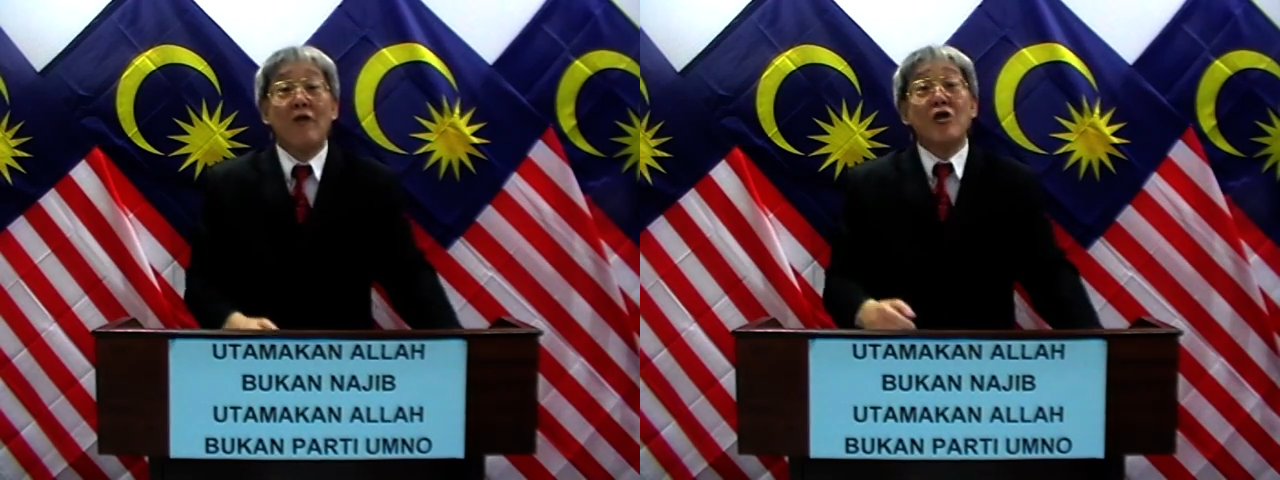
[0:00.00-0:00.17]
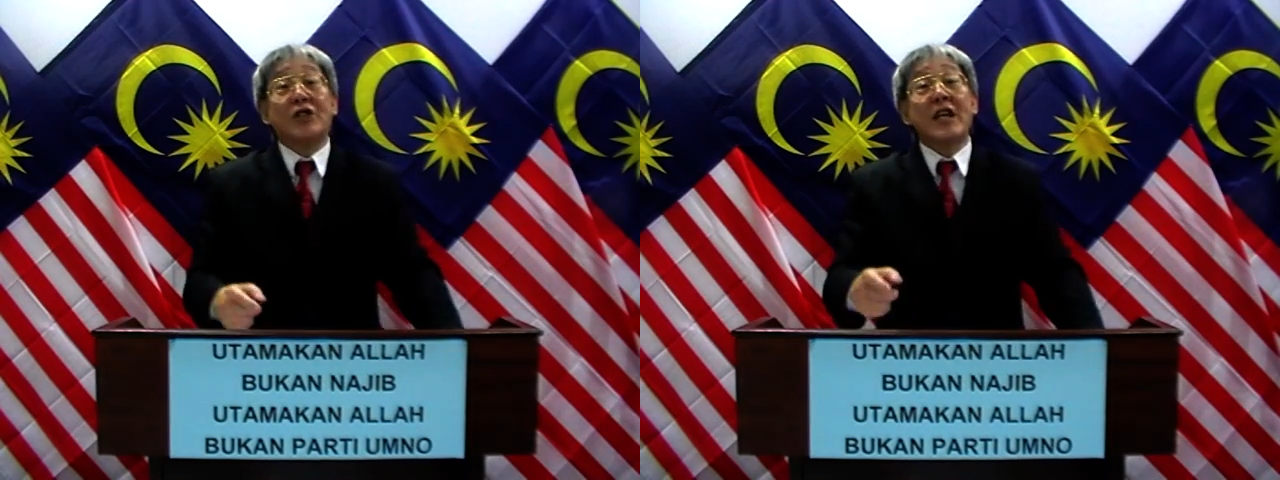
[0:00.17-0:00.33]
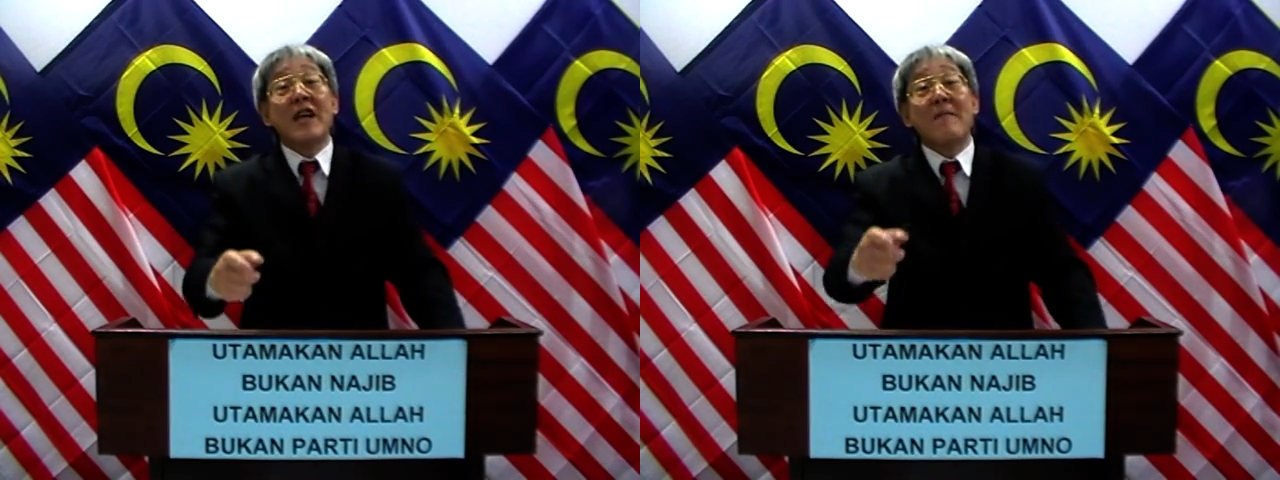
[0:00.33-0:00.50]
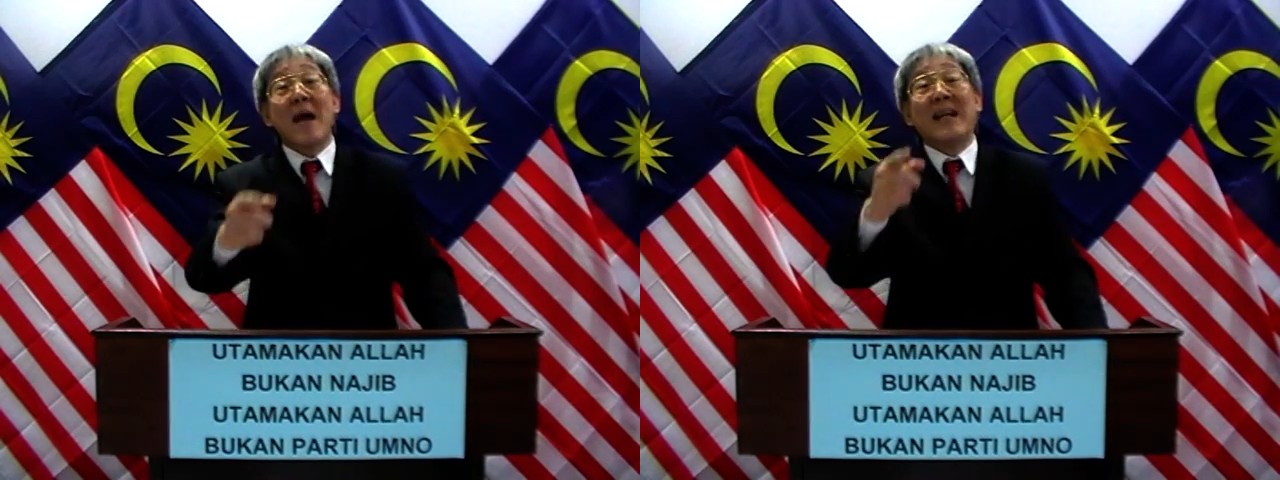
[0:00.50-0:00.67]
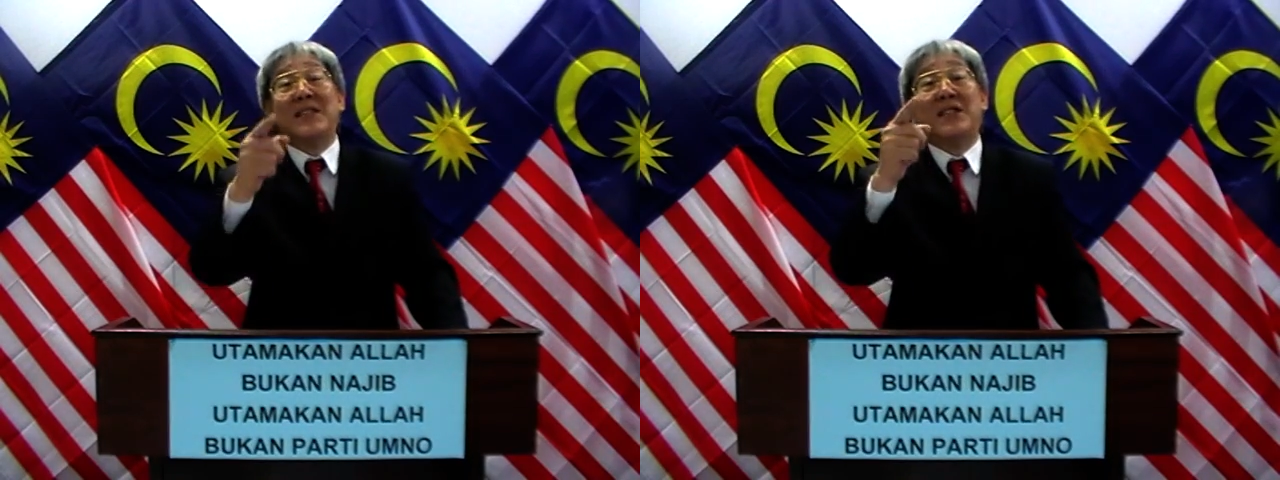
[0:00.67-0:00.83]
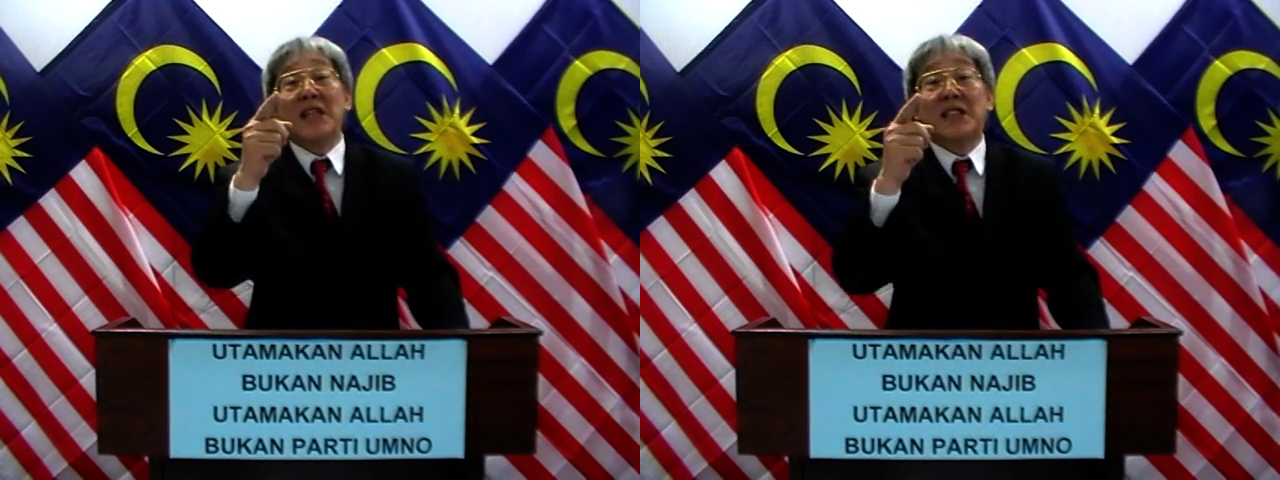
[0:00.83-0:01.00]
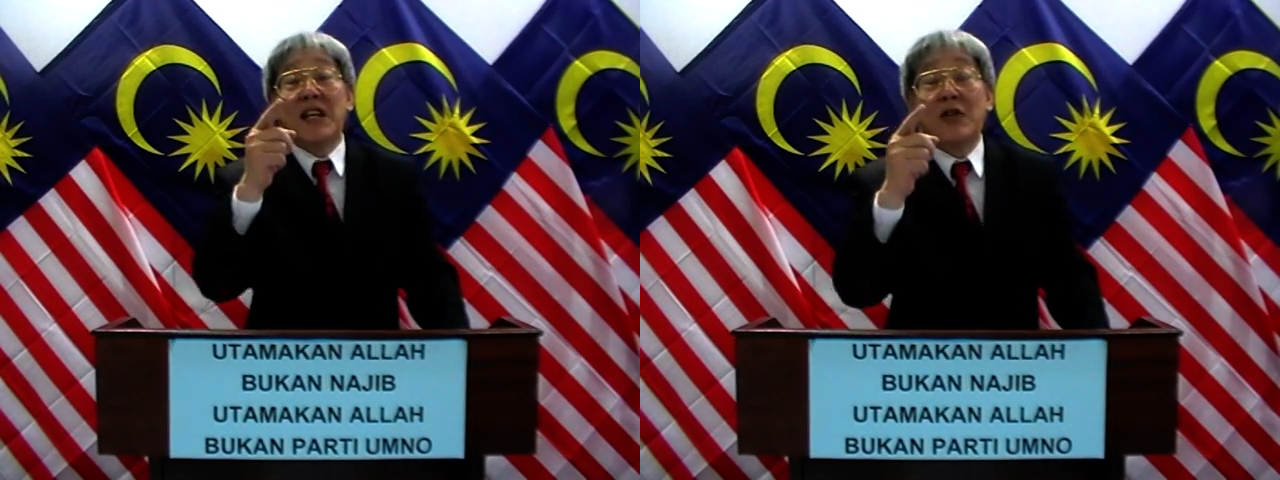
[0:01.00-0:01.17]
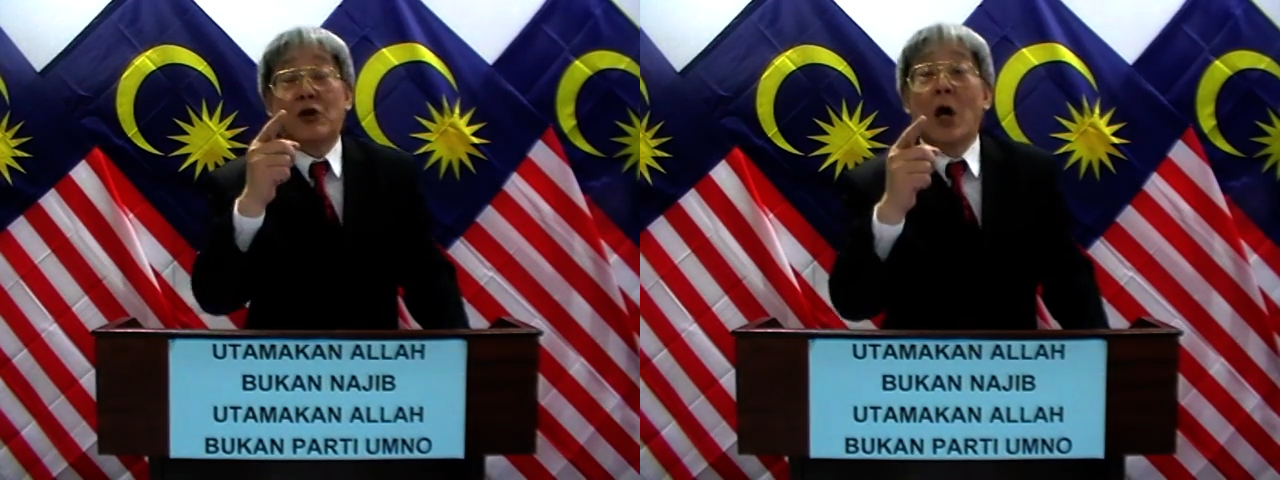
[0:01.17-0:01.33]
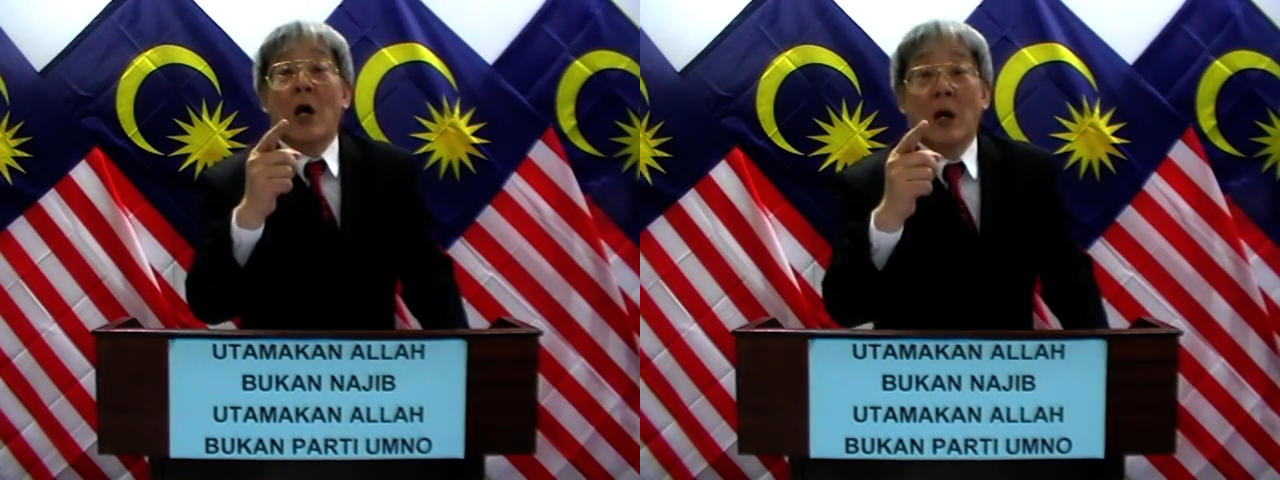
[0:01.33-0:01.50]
you say you have been unjustly